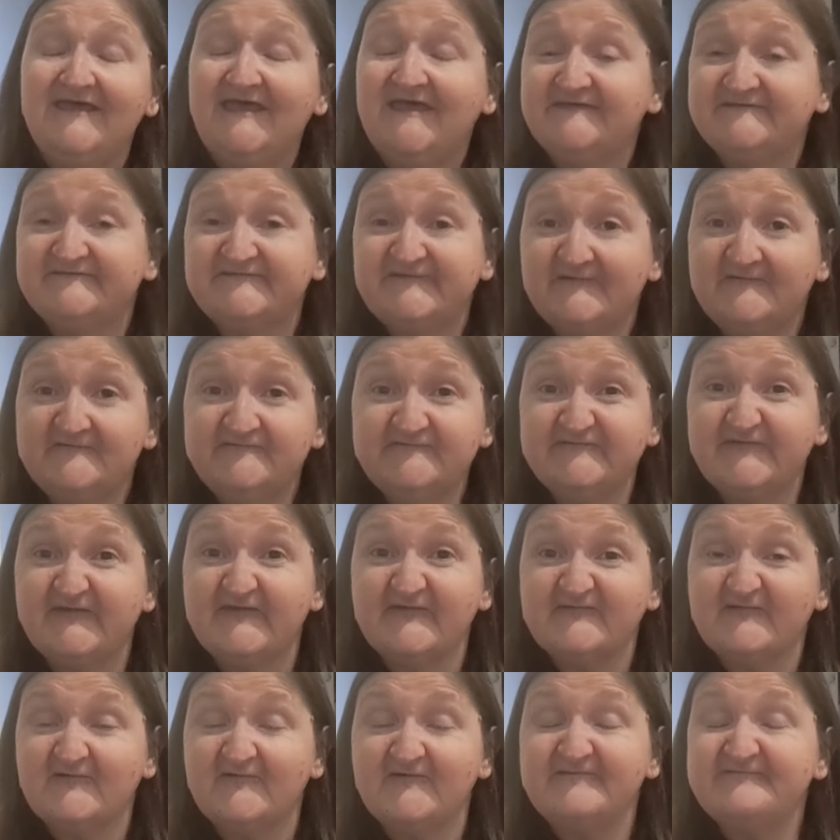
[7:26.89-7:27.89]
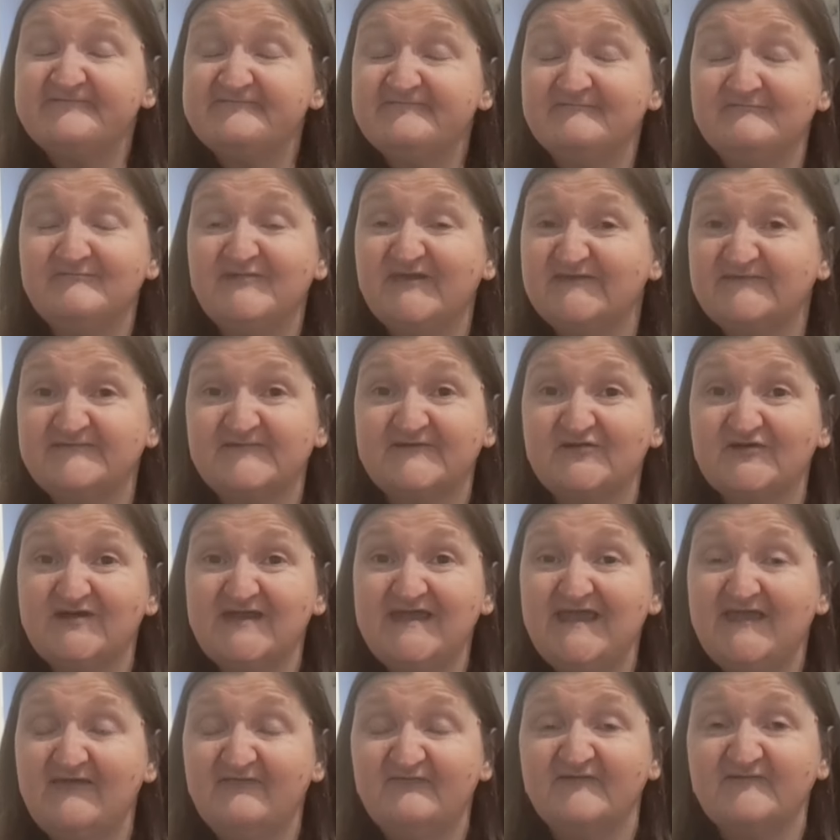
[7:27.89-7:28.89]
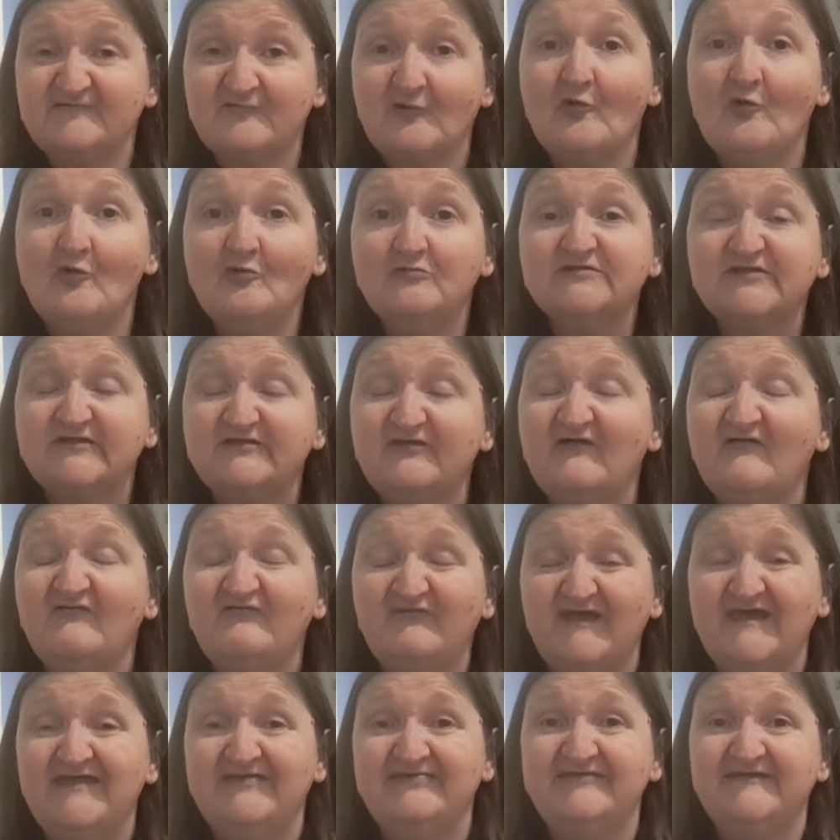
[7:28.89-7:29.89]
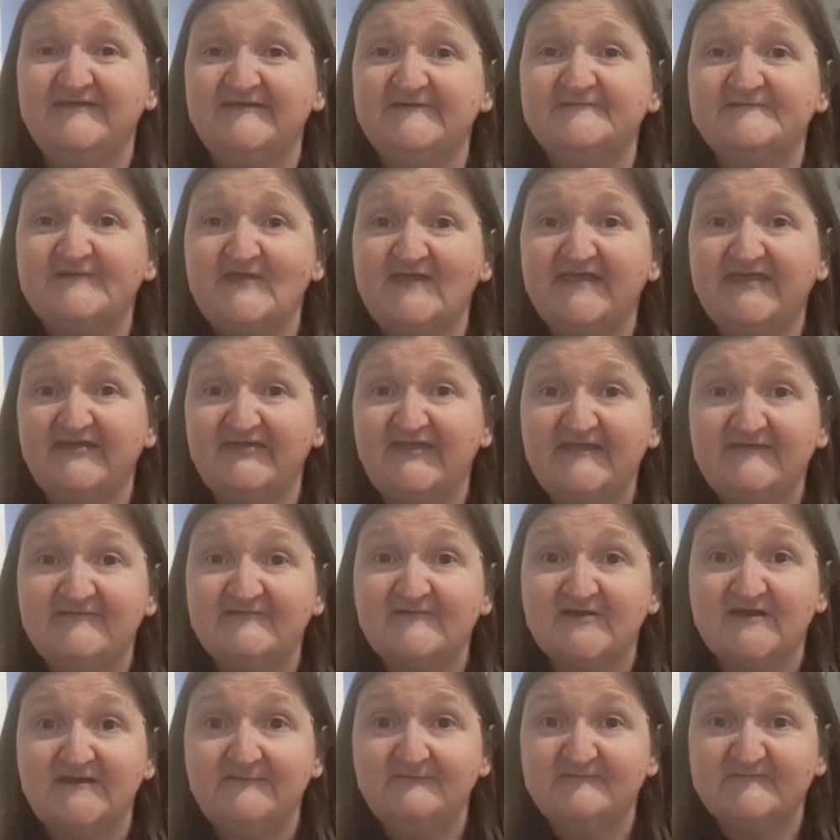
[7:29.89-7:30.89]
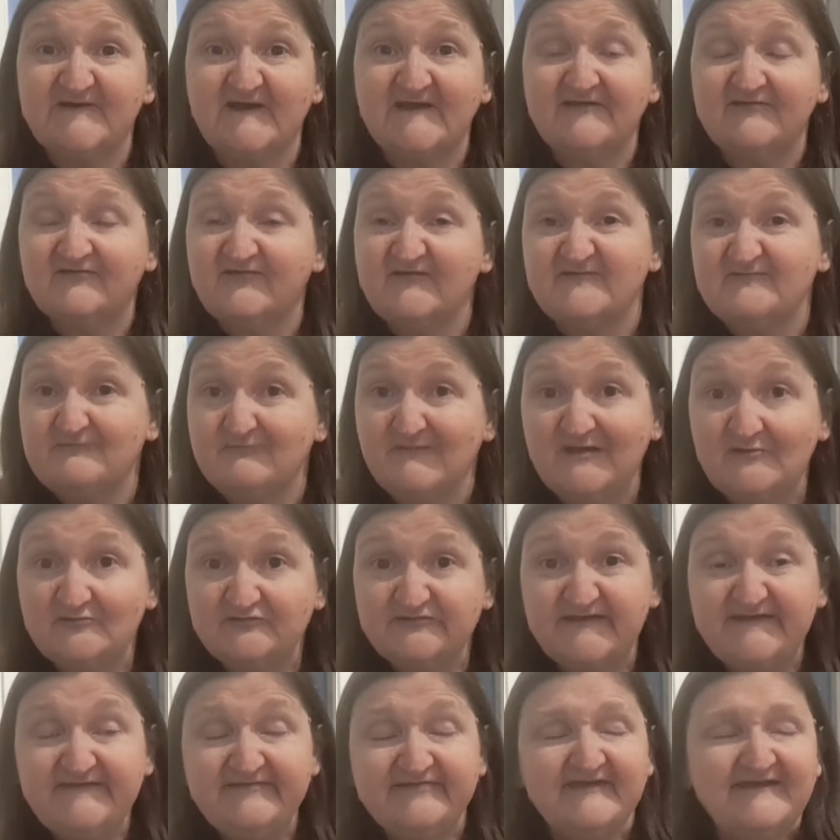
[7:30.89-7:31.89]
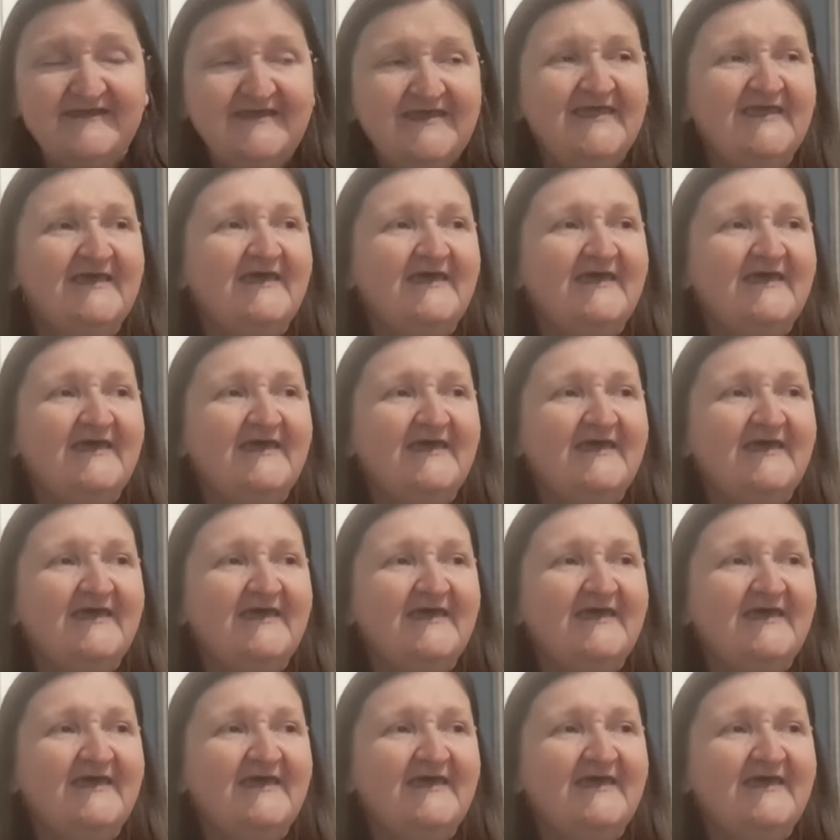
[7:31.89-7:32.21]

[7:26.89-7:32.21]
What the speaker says: It sounds disgusting, but it's great. If it's cold enough, it tastes like an ice cream drink that's melted.